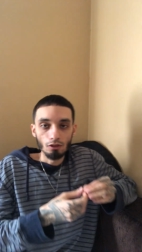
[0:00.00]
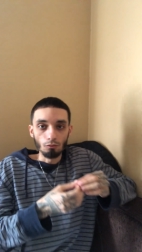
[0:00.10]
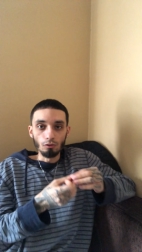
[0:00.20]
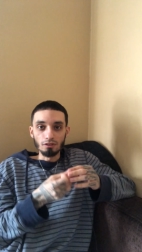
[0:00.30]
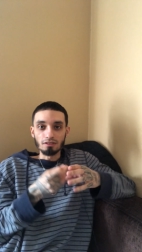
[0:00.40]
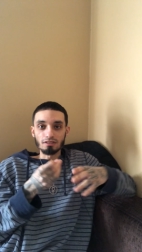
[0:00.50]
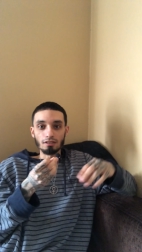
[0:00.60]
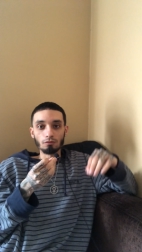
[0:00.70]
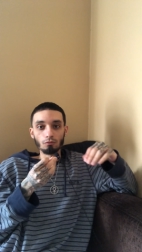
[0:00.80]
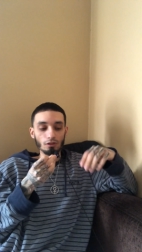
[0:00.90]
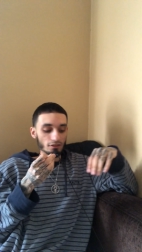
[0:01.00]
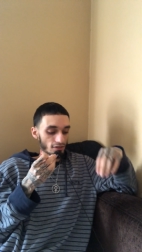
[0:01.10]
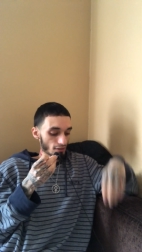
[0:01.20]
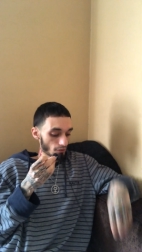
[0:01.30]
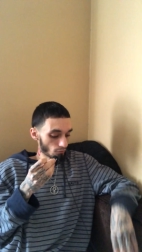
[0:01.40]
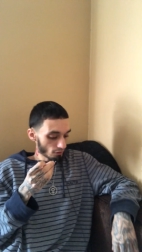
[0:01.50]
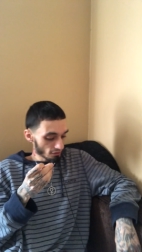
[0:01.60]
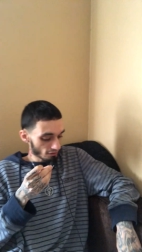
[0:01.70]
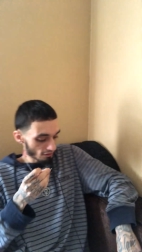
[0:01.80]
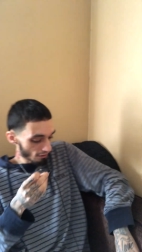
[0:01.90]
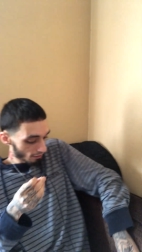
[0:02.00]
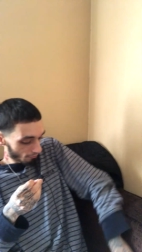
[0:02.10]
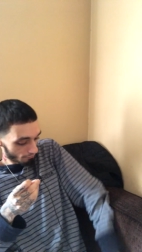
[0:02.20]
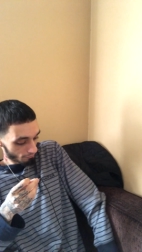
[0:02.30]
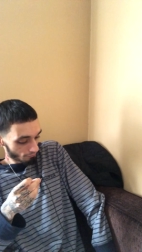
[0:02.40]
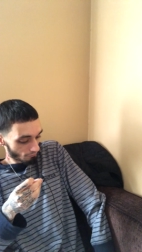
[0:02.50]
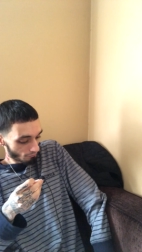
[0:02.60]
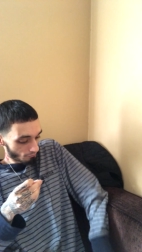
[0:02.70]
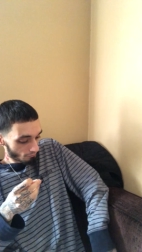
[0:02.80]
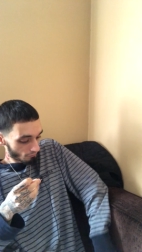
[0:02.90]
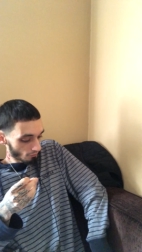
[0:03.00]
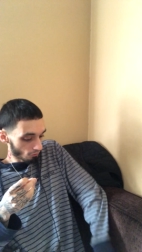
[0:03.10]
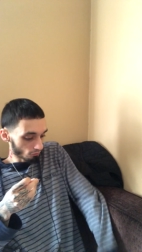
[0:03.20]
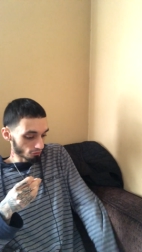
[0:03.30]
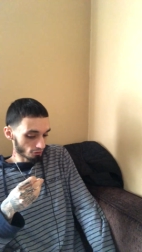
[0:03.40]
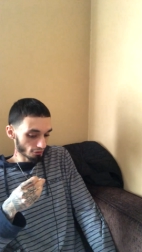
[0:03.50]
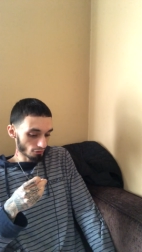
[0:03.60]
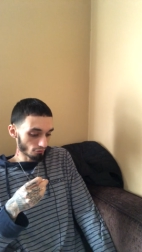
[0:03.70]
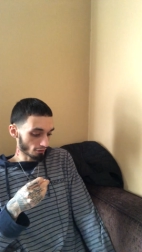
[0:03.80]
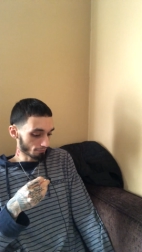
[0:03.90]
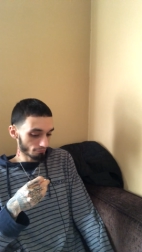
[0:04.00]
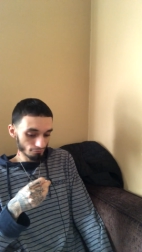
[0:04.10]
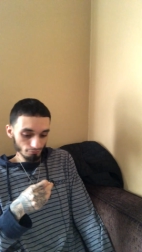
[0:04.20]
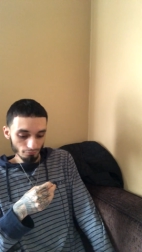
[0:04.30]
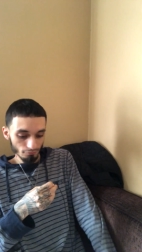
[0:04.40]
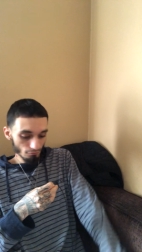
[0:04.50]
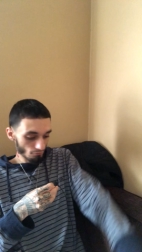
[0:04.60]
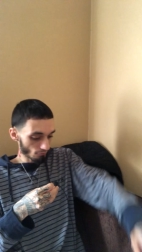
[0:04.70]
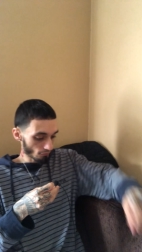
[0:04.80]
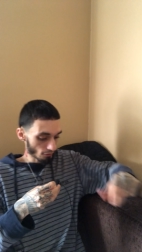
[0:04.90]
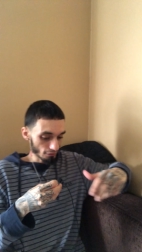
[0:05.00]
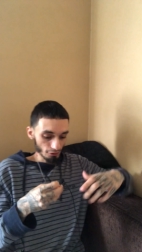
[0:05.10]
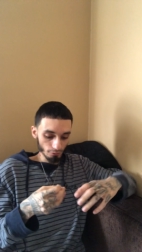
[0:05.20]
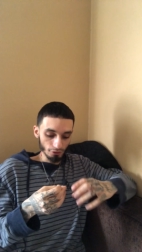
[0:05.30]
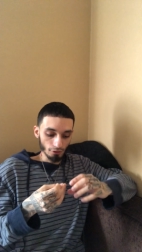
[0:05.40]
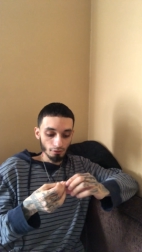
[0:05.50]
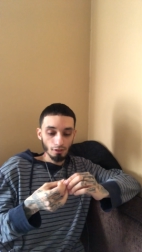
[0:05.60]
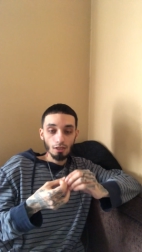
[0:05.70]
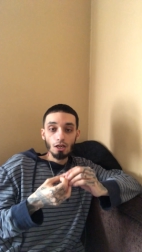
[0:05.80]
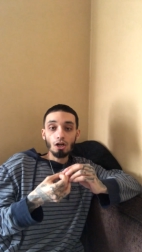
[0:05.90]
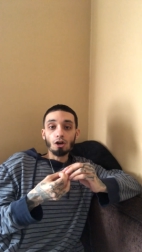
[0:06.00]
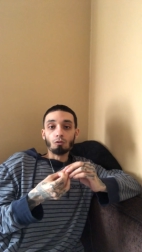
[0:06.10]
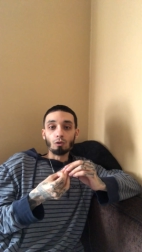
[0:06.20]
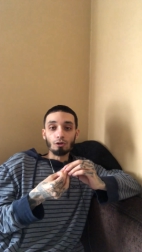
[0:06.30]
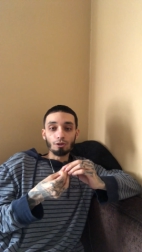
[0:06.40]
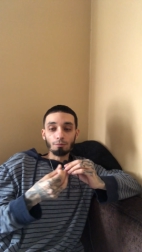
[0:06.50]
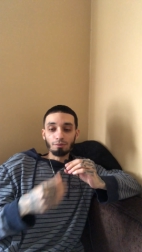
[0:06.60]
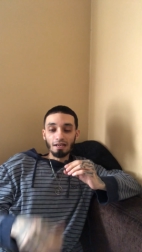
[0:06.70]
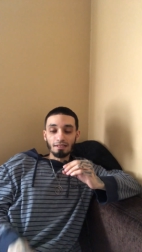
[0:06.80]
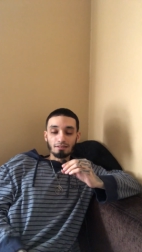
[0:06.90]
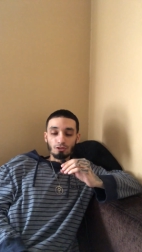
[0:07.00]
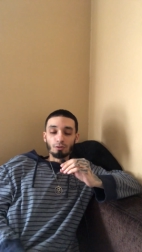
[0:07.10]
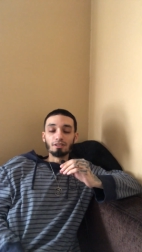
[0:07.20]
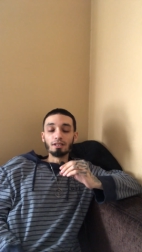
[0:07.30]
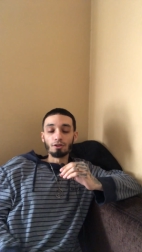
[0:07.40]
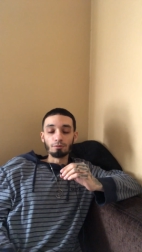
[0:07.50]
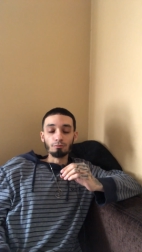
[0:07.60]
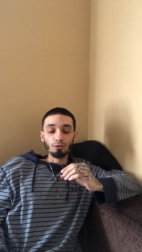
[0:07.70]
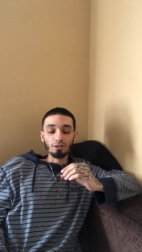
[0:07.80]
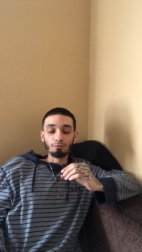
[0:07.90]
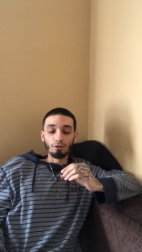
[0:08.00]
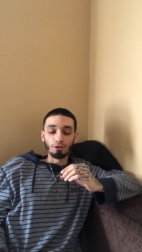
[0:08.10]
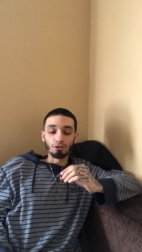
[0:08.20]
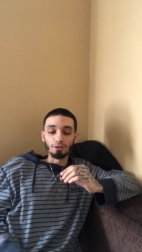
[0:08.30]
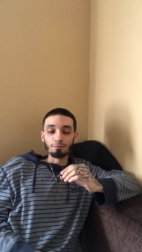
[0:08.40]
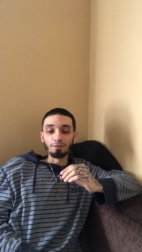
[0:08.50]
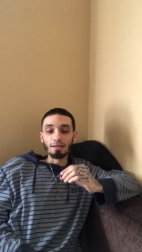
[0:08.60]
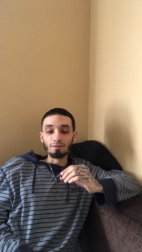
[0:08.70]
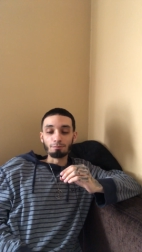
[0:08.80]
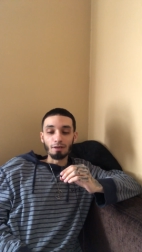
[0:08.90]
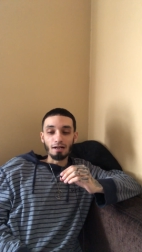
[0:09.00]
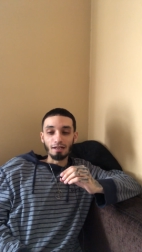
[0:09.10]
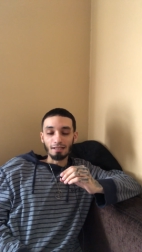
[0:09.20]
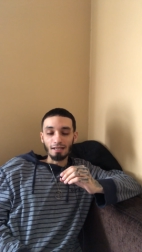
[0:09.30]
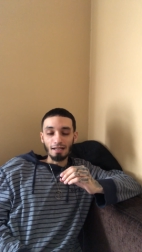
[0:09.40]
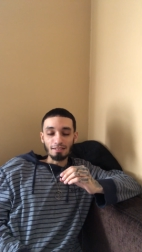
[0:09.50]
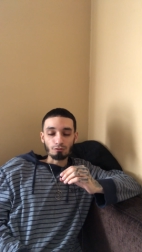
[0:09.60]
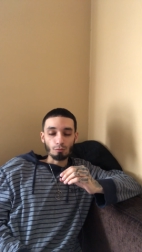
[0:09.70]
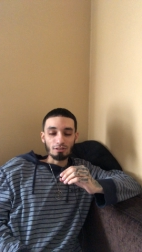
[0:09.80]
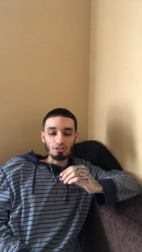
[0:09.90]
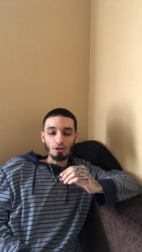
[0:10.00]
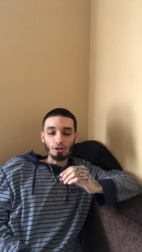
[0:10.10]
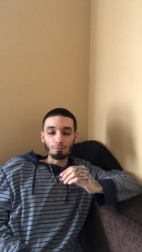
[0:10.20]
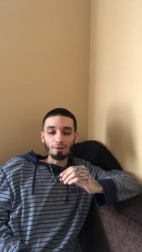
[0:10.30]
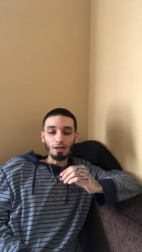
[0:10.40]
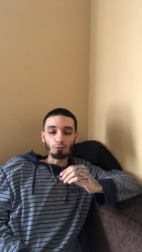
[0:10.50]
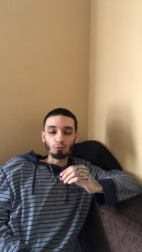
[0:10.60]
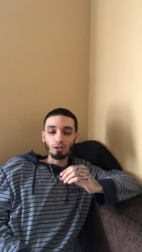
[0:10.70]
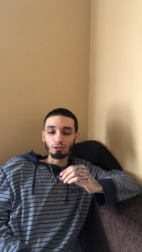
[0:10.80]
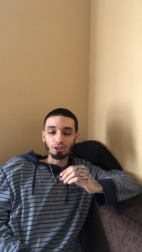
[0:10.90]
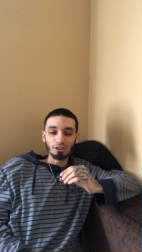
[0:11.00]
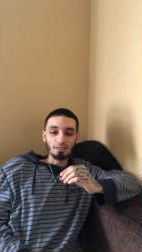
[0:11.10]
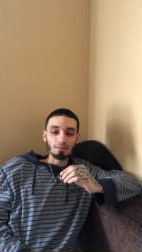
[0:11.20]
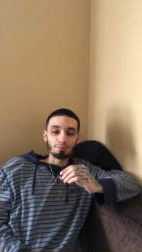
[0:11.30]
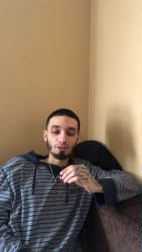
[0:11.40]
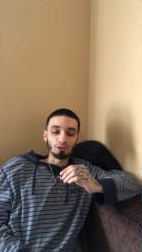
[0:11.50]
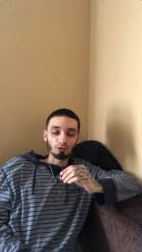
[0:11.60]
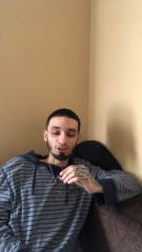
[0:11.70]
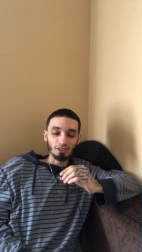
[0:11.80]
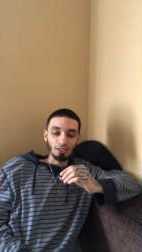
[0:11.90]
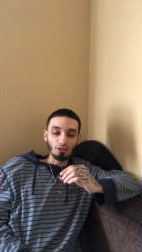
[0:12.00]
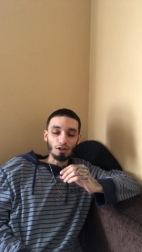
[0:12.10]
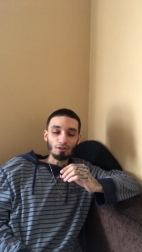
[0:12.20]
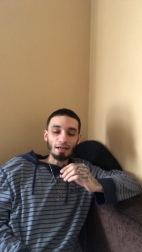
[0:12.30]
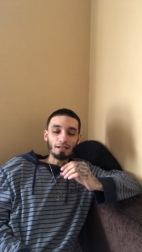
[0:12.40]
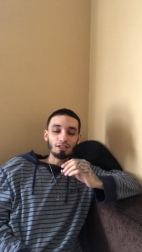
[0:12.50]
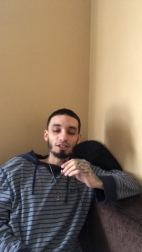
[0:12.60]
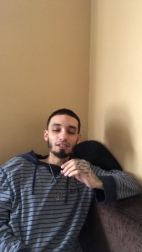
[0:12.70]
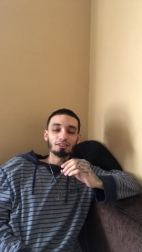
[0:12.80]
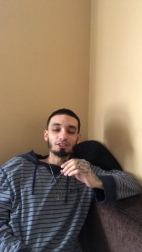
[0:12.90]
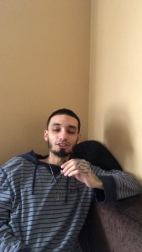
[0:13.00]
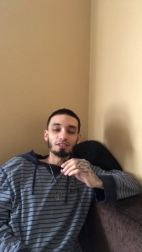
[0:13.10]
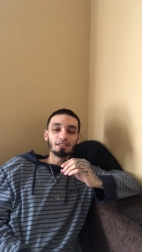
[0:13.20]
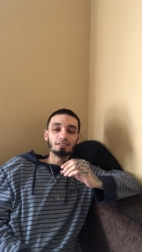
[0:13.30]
What's up, what's up, what's up? Oh shit, hold up. Alright, there we go. Welcome back to another Moony Mercury Baby podcast where we talk about real shit, spiritual shit, and all that good shit.